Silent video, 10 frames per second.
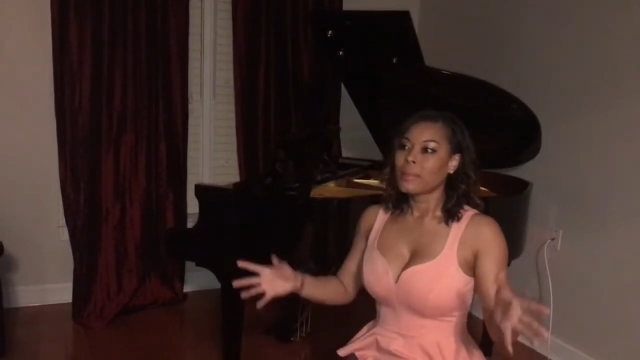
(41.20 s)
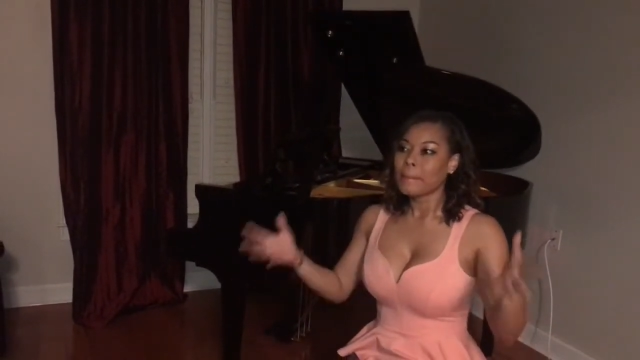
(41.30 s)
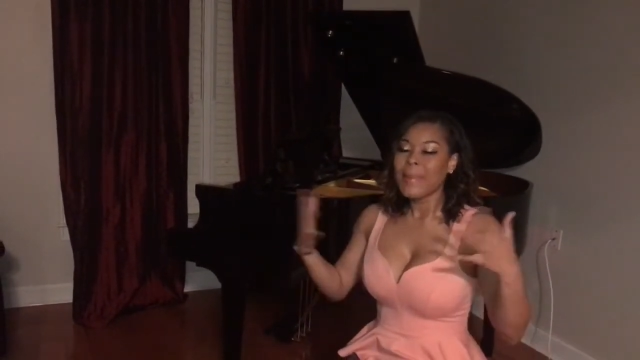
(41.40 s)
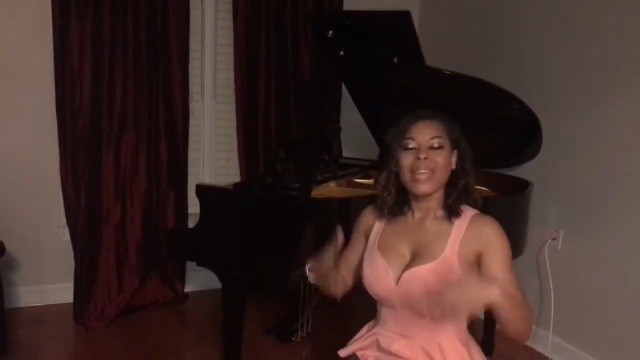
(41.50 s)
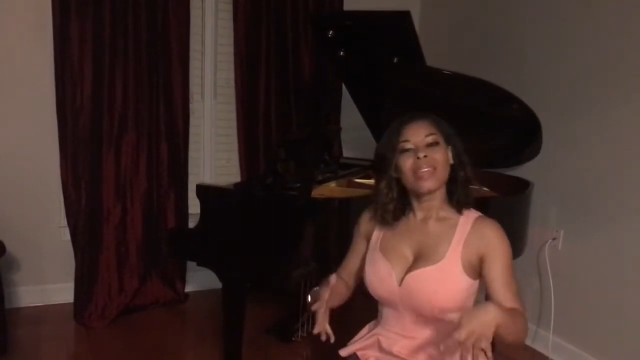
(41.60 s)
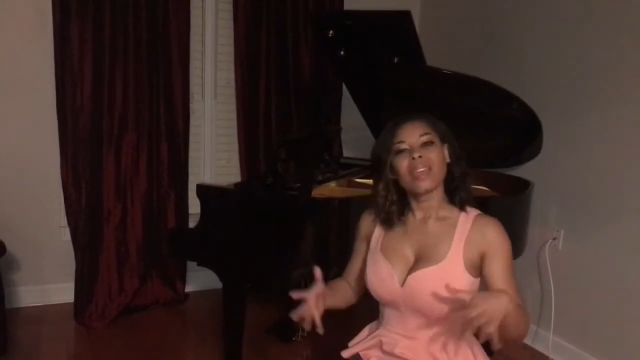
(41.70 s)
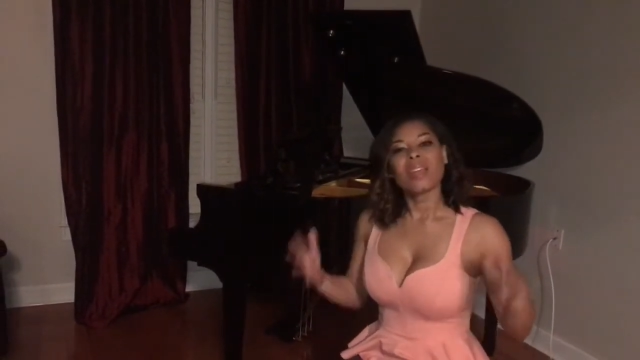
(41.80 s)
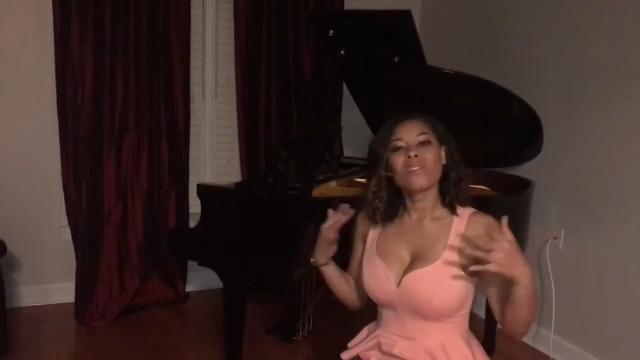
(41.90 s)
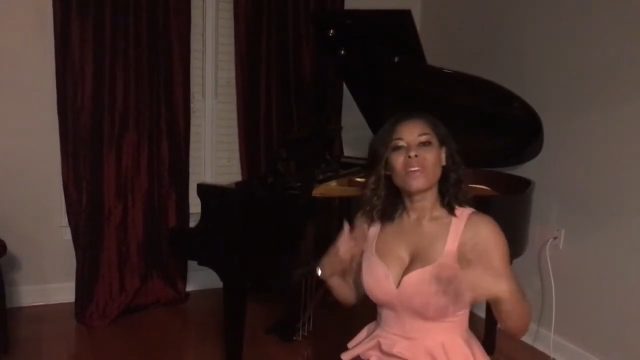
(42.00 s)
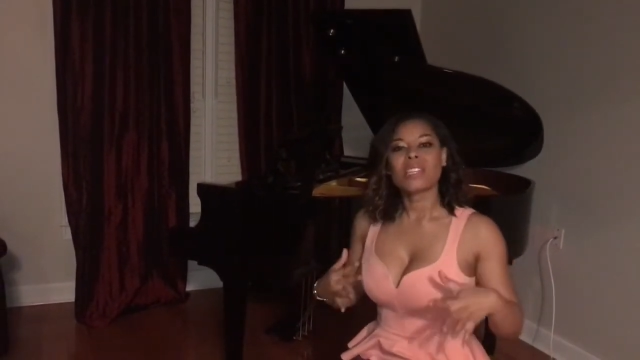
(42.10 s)
Make
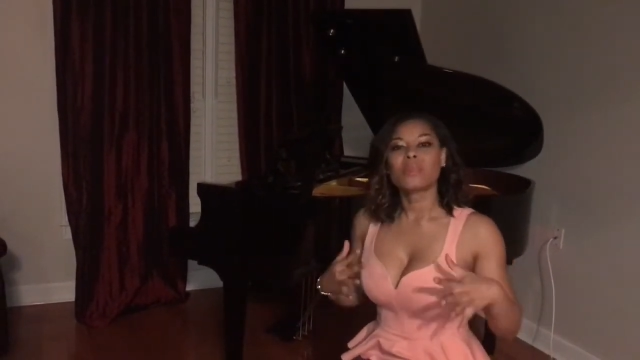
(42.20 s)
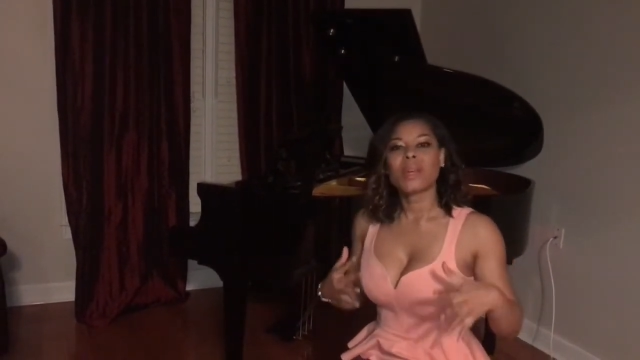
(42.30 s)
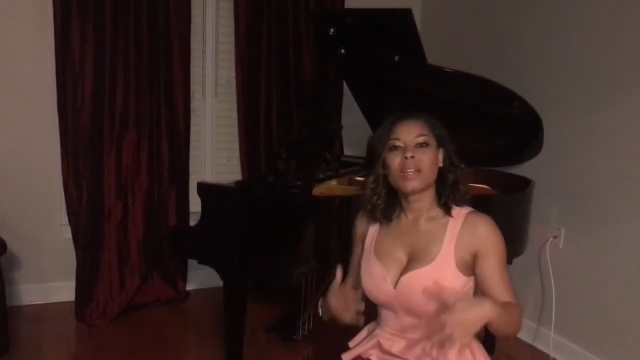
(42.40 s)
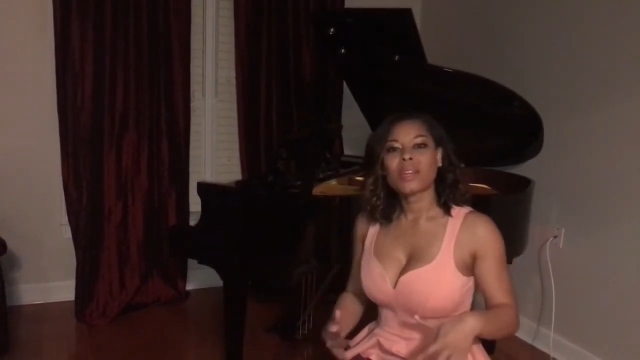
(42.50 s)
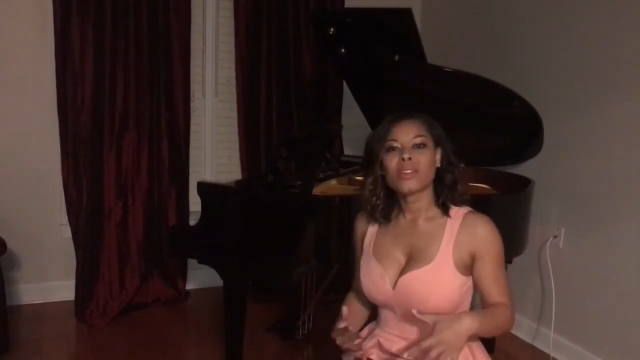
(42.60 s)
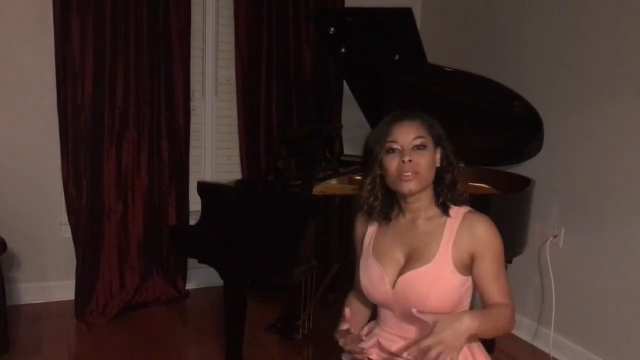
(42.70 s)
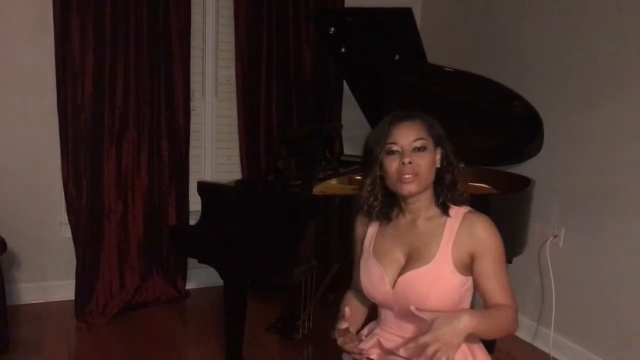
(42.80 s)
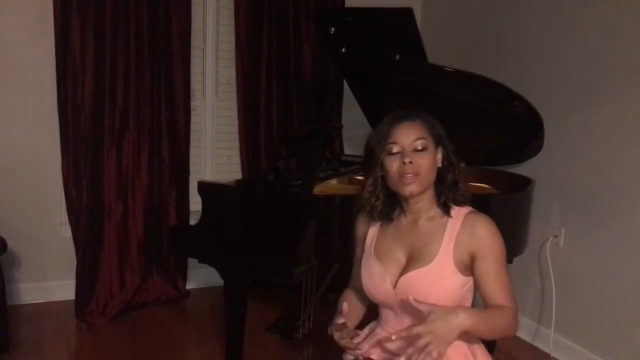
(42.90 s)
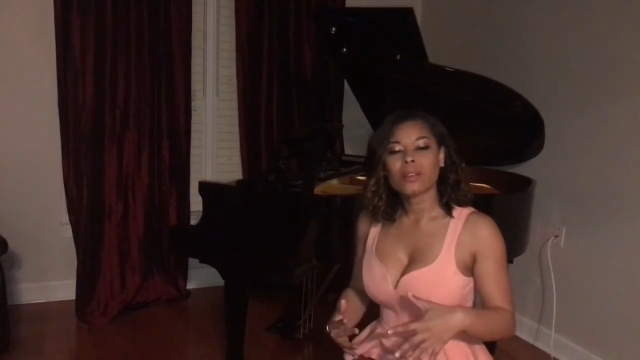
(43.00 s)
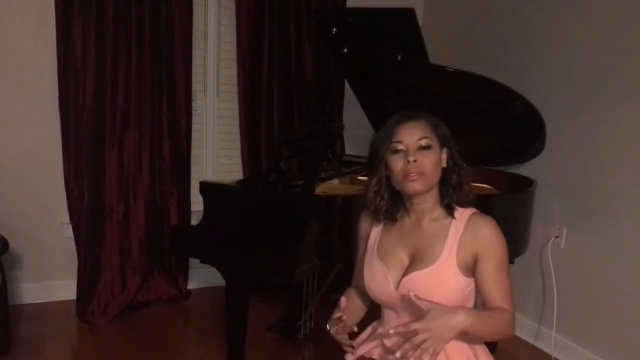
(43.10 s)
an investment in
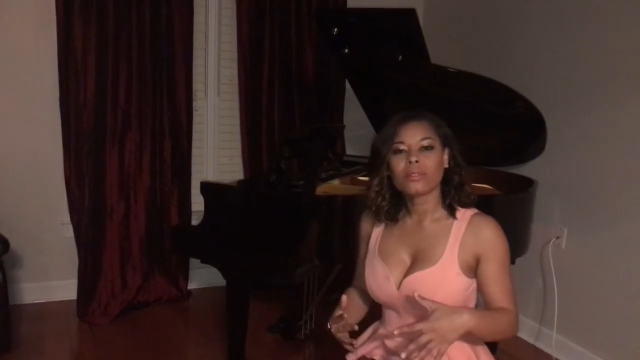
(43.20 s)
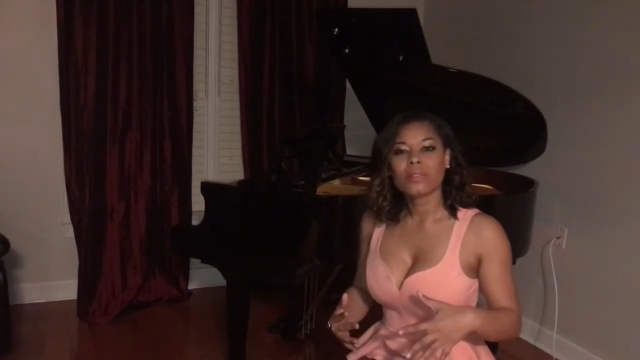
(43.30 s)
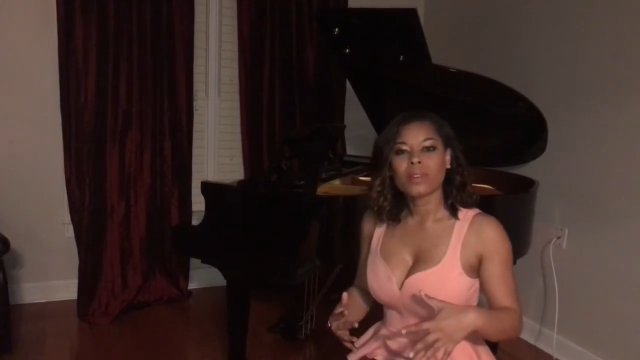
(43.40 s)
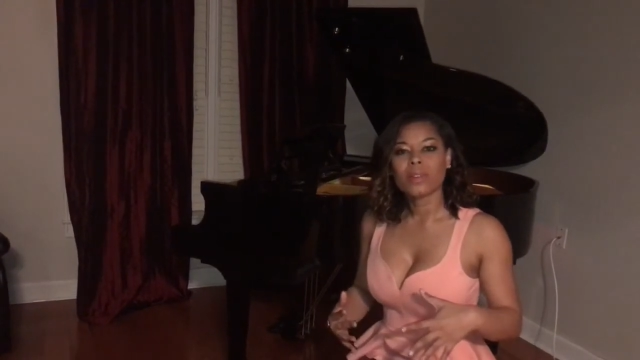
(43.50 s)
yourself.